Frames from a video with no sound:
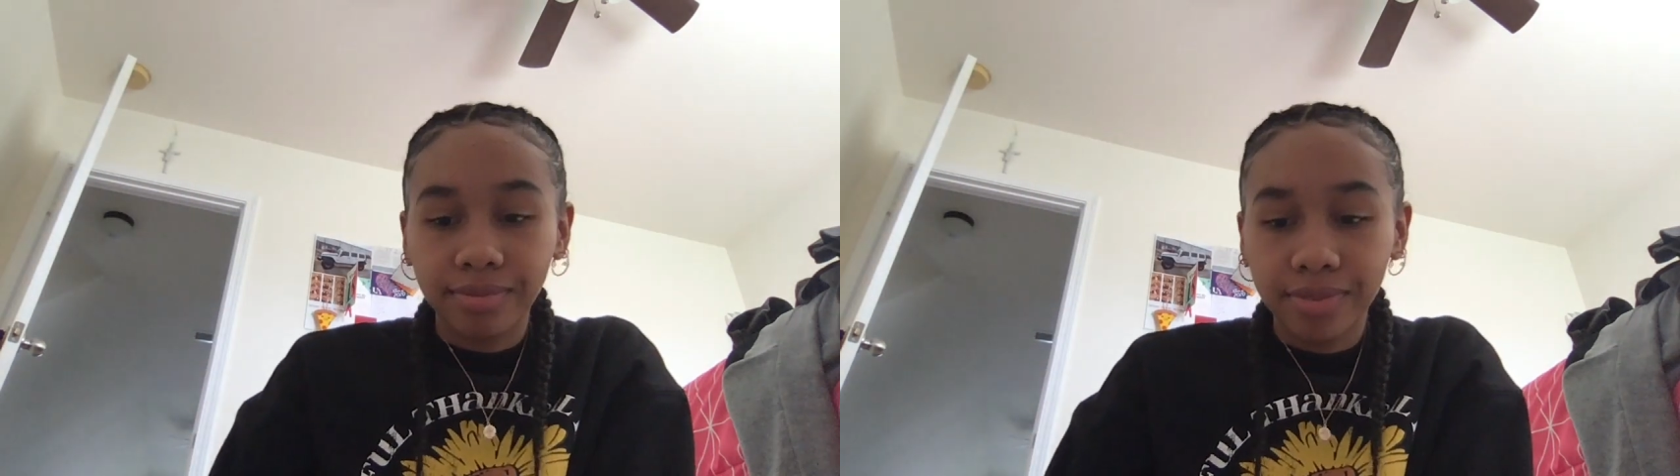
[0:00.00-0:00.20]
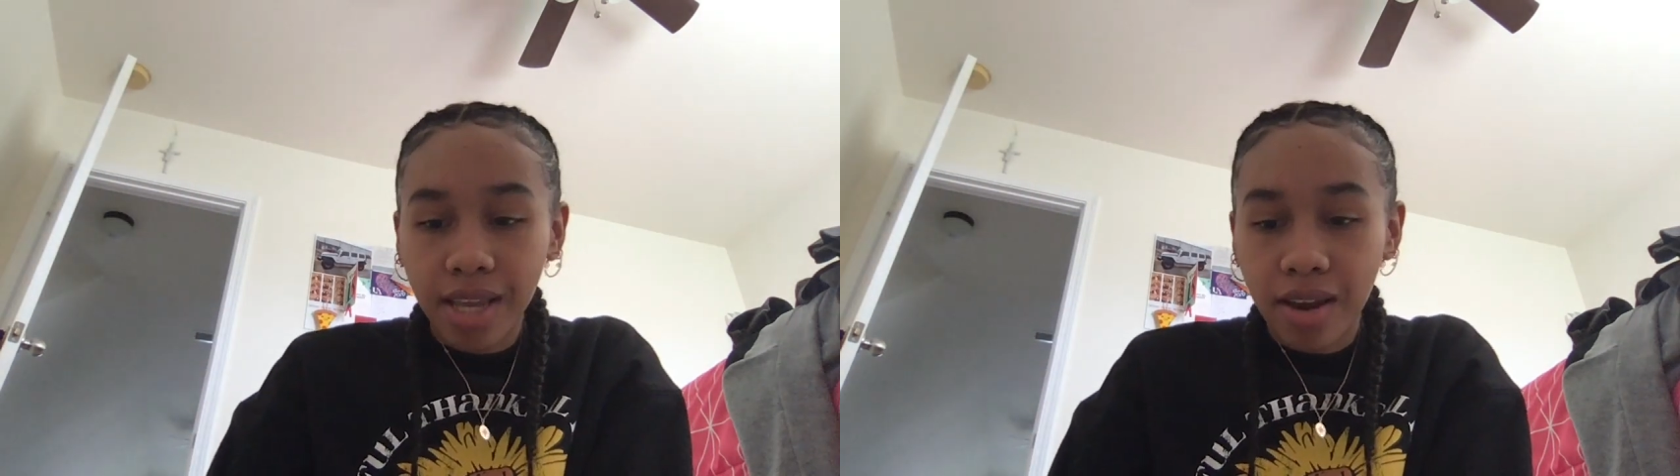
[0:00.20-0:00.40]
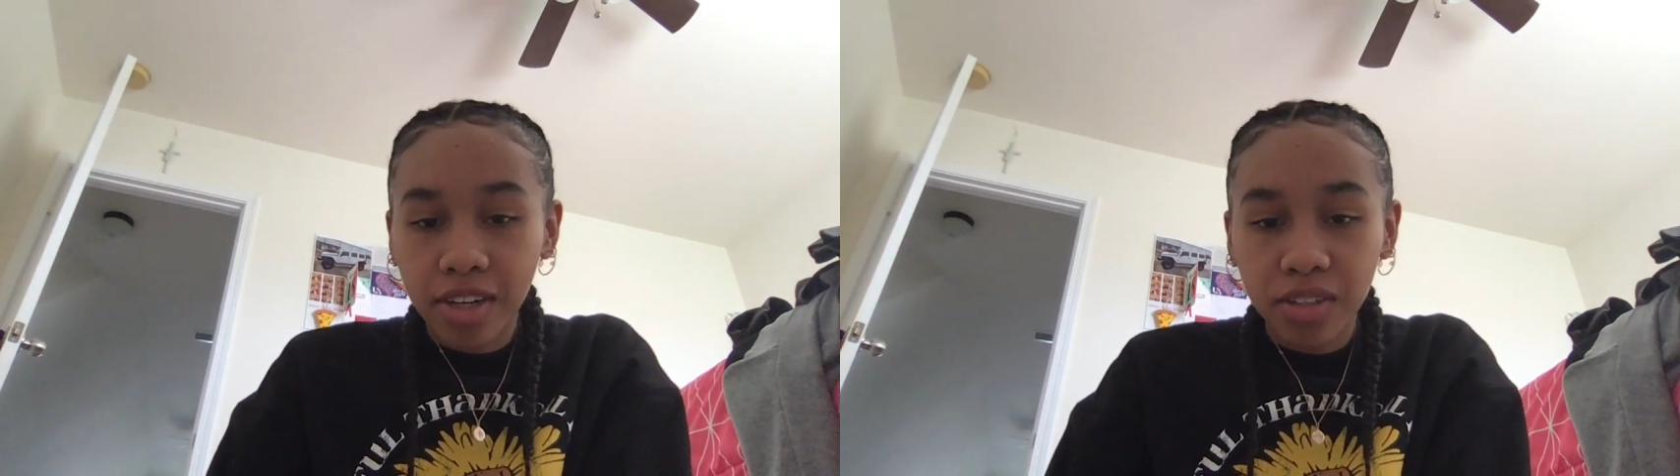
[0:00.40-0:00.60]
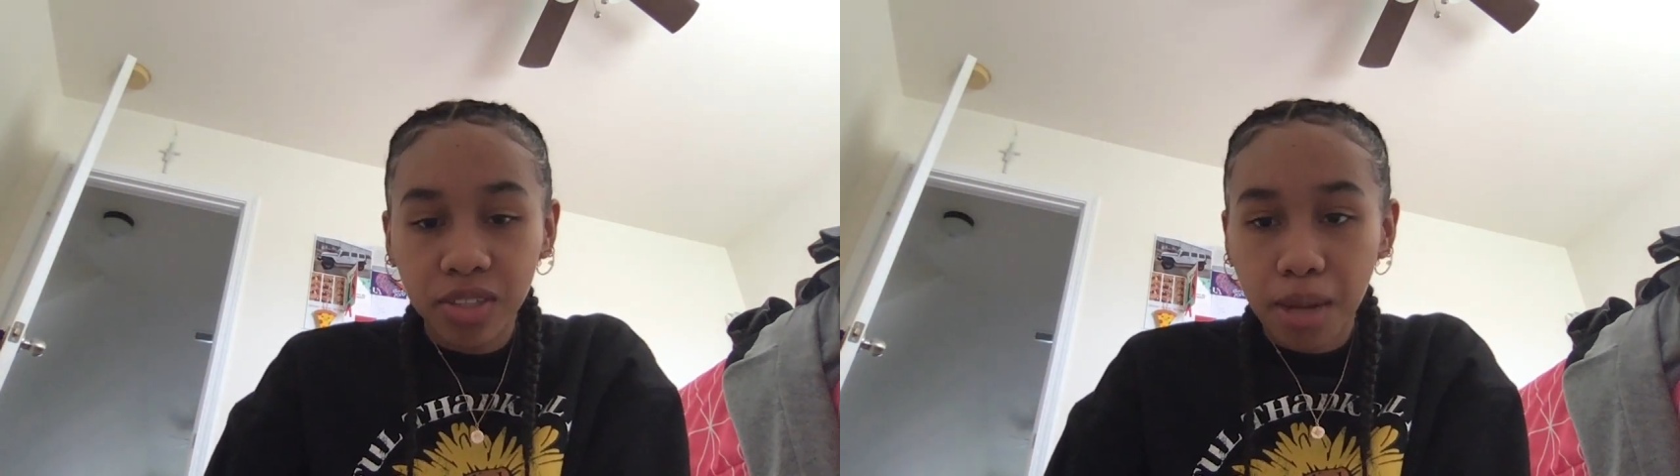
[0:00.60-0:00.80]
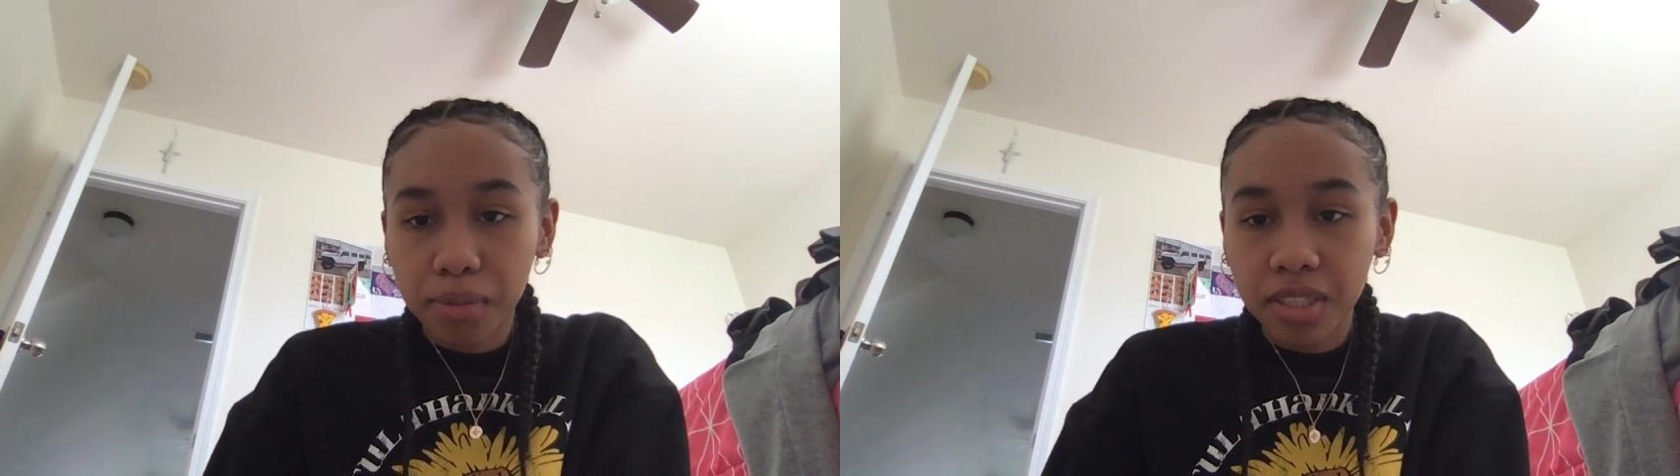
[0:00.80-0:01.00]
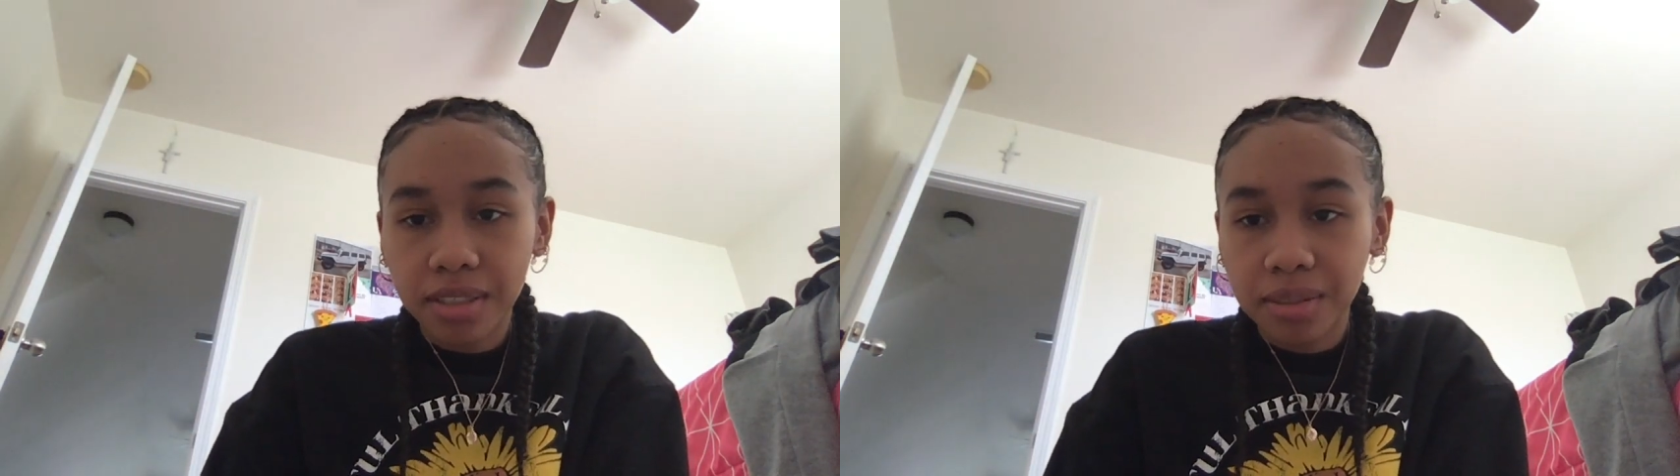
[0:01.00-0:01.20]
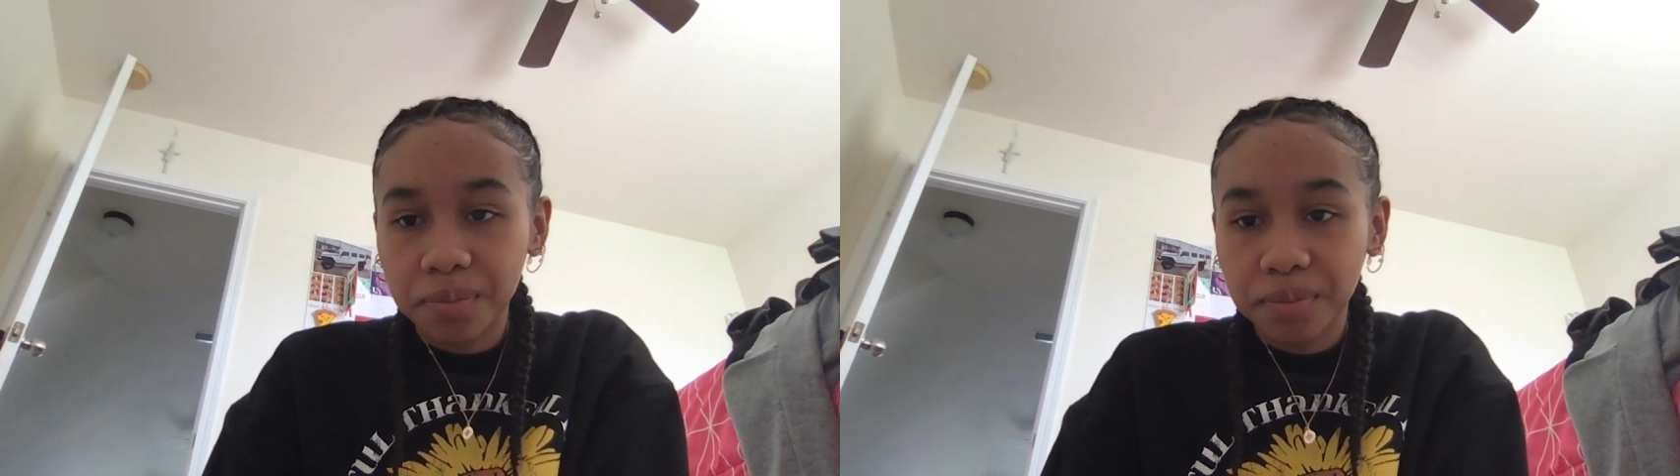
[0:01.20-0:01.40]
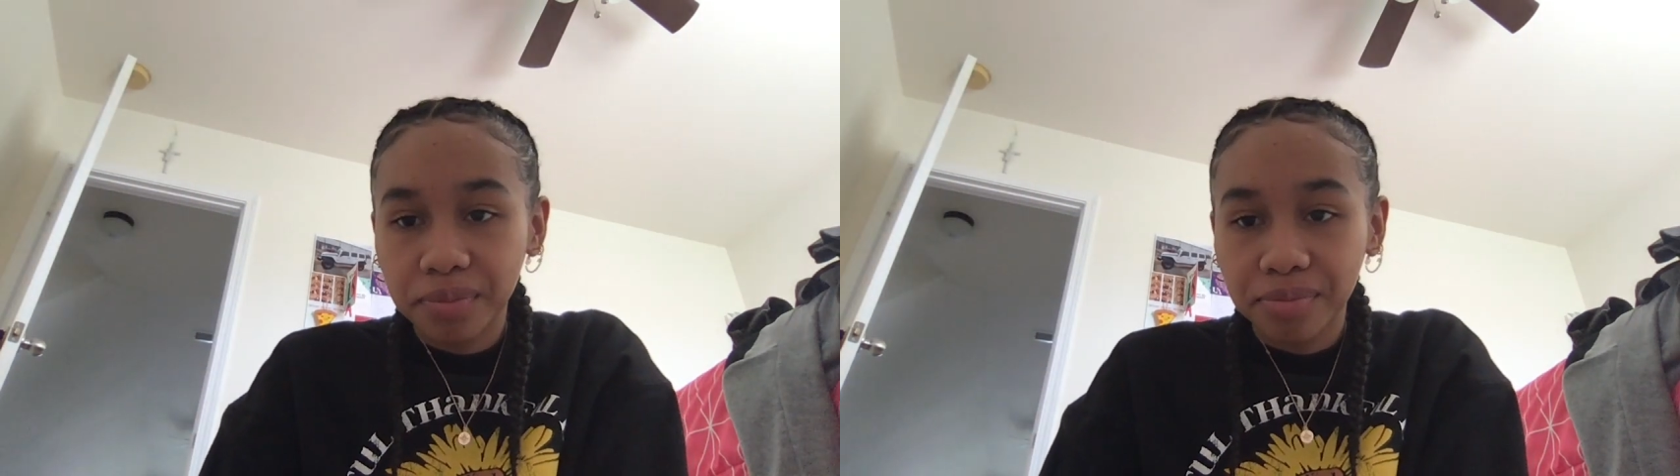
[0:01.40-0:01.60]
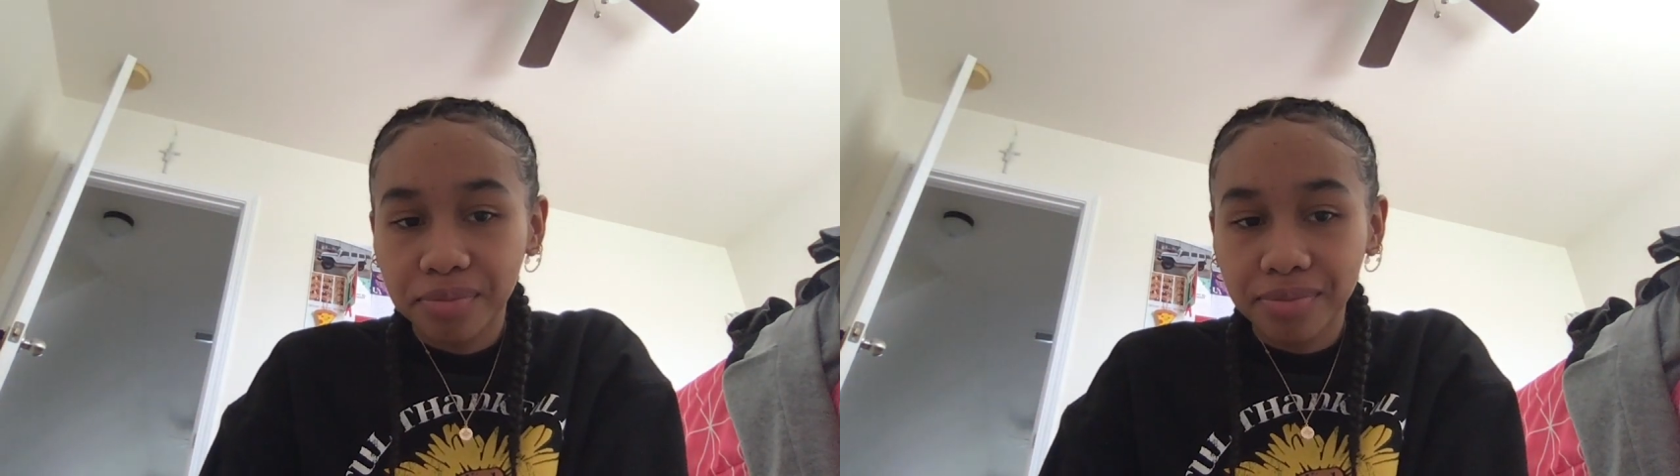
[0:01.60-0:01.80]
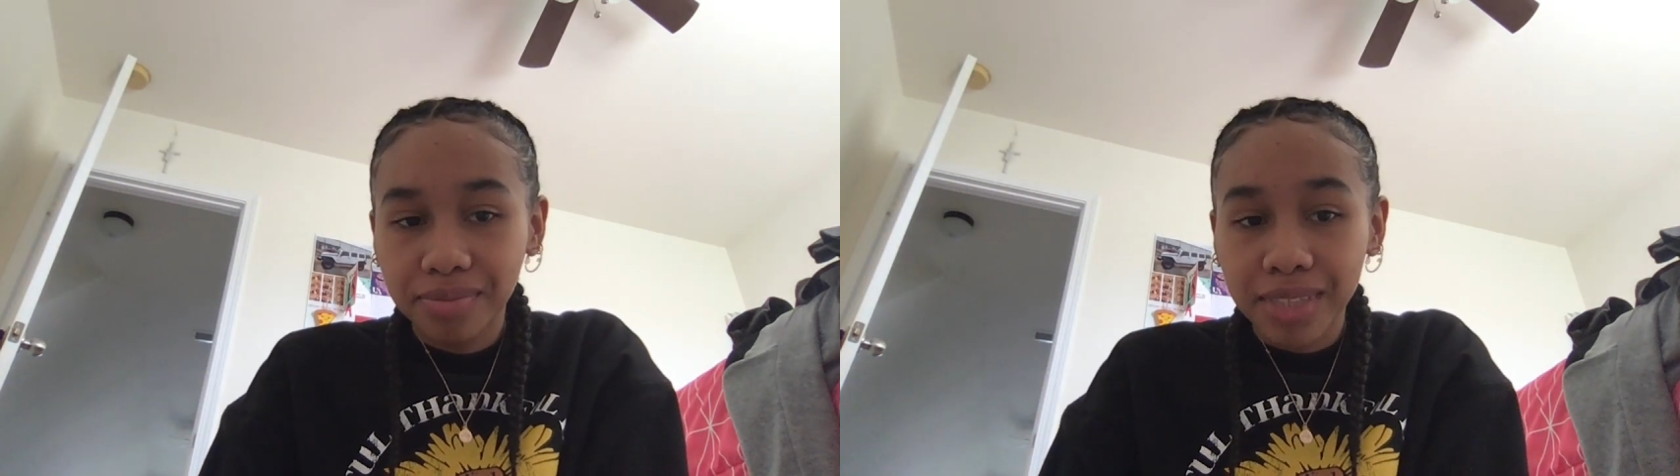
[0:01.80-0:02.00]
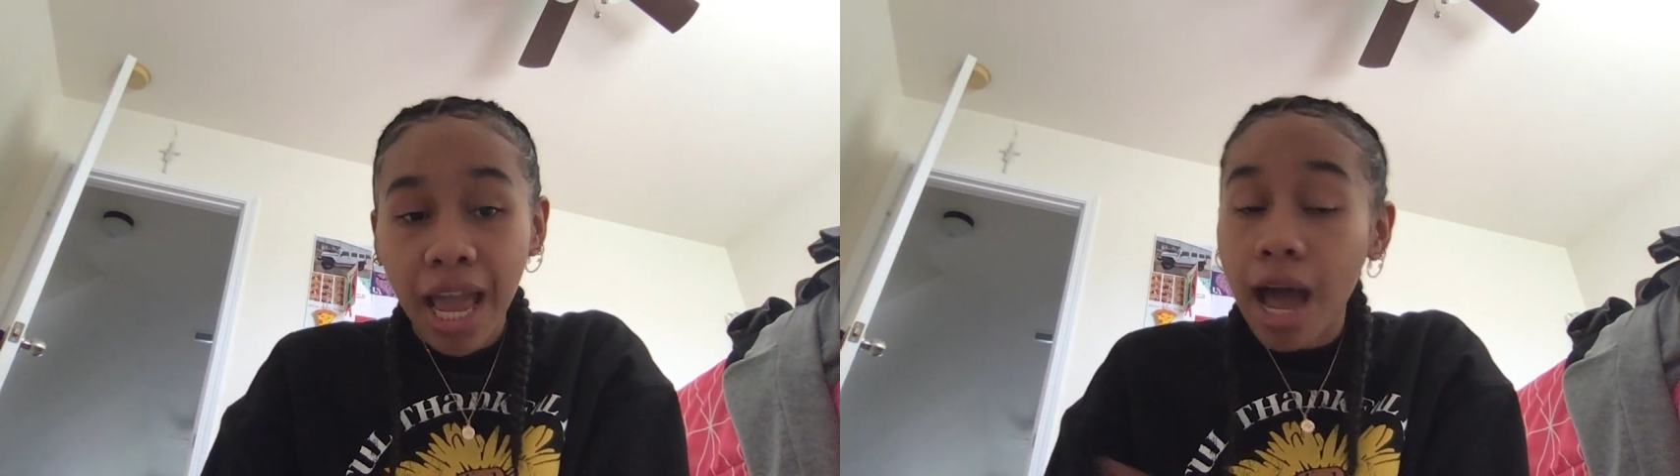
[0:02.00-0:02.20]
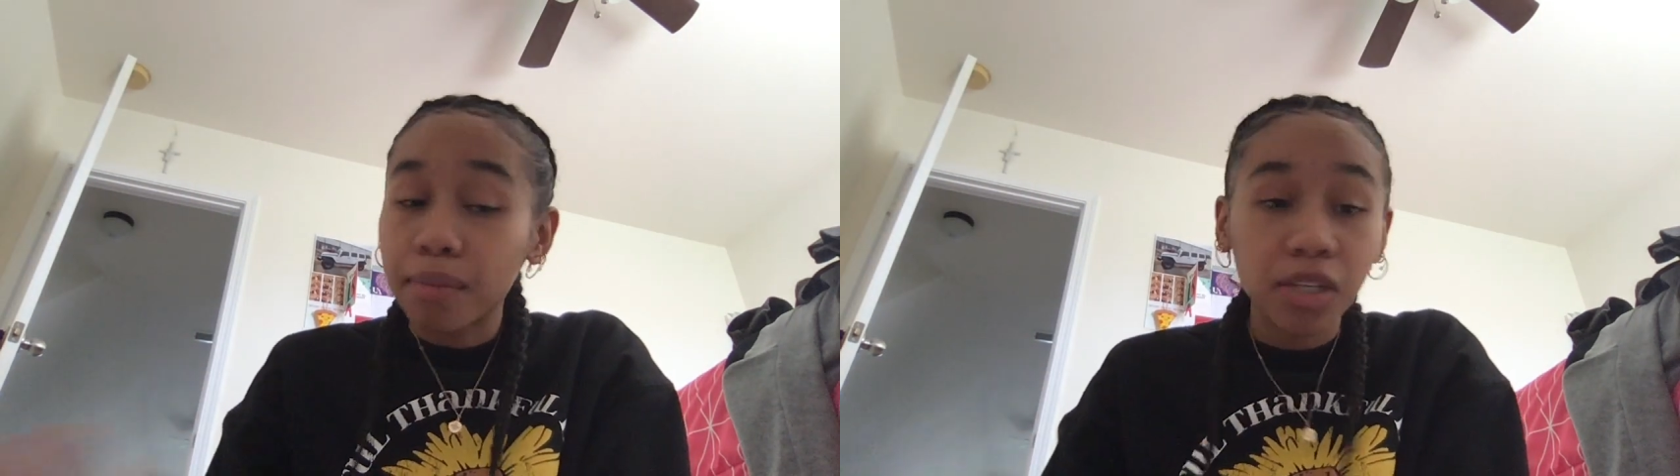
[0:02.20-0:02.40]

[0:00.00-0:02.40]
Now how do you stop this? I'm